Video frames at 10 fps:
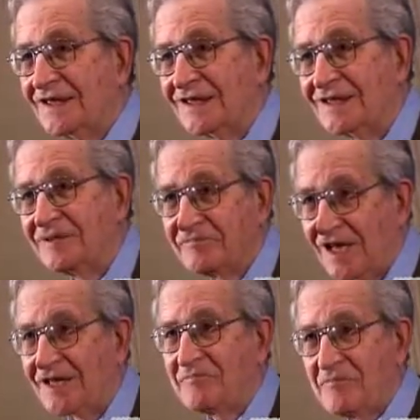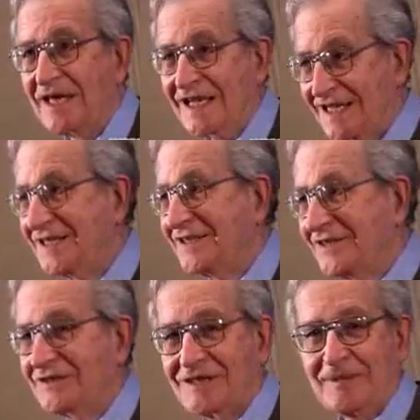Not many, you
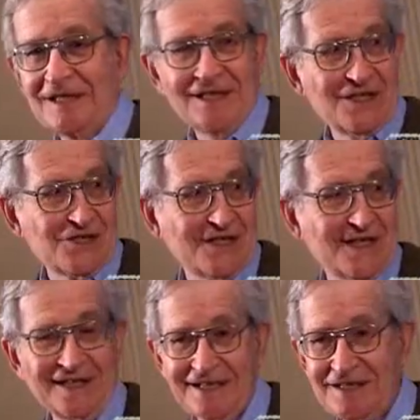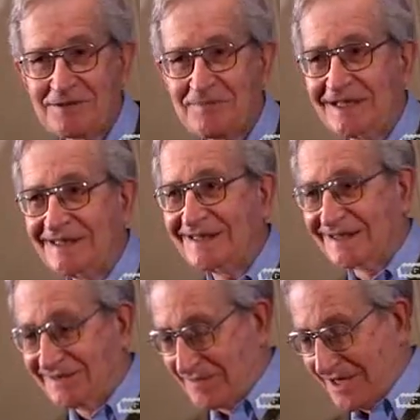know, a couple of dozen, I guess, but
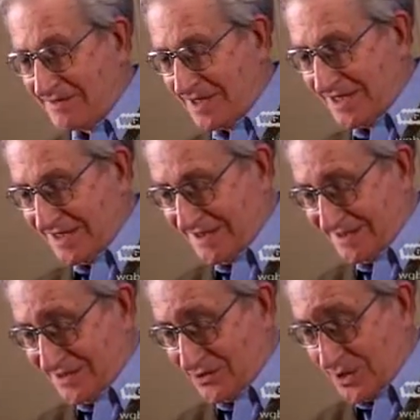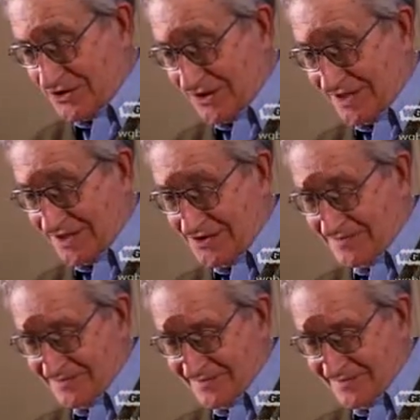it might have been a coincidence.